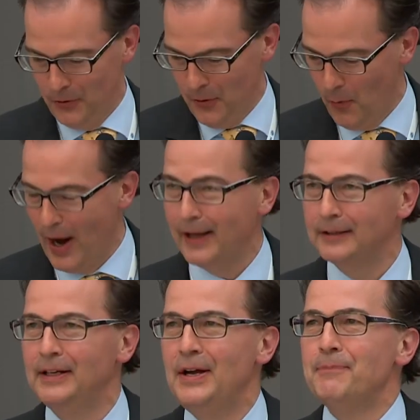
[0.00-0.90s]
a
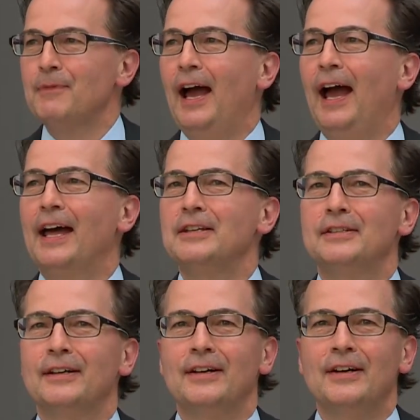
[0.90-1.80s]
while, and
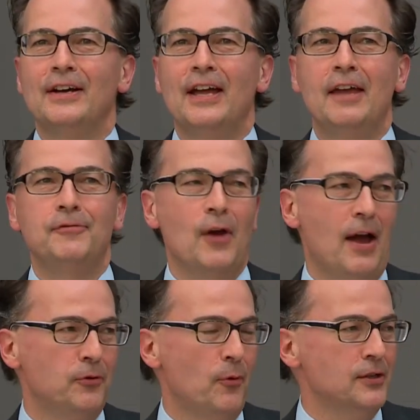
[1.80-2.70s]
if you
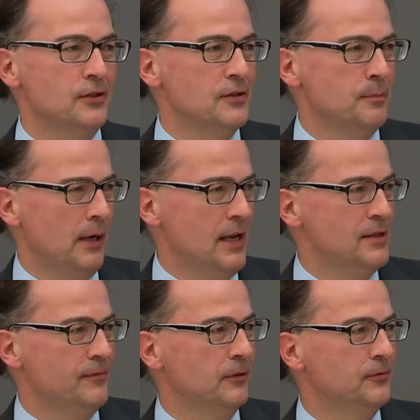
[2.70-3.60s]
have questions, please
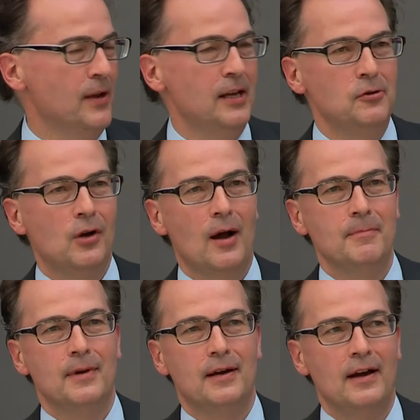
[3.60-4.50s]
feel free to
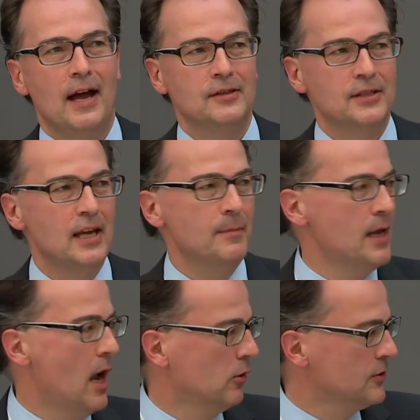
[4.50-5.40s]
come and see me.
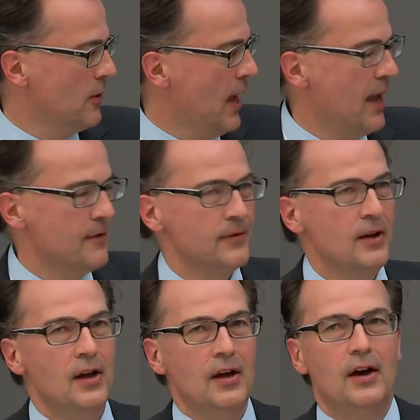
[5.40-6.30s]
I also have
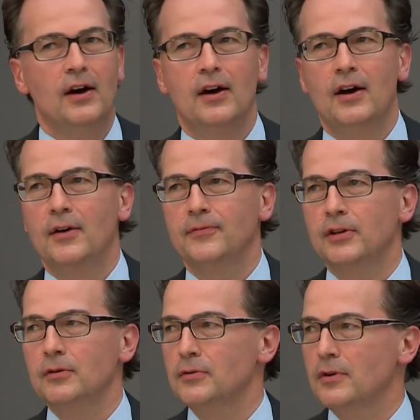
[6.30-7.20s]
a
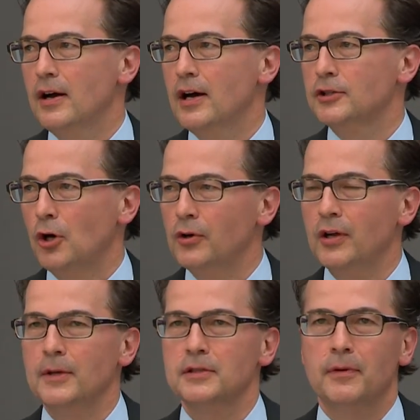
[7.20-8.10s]
few
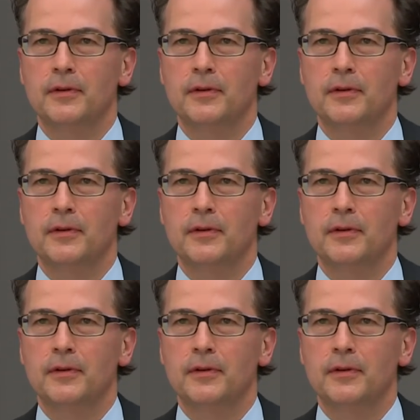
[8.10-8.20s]
documents with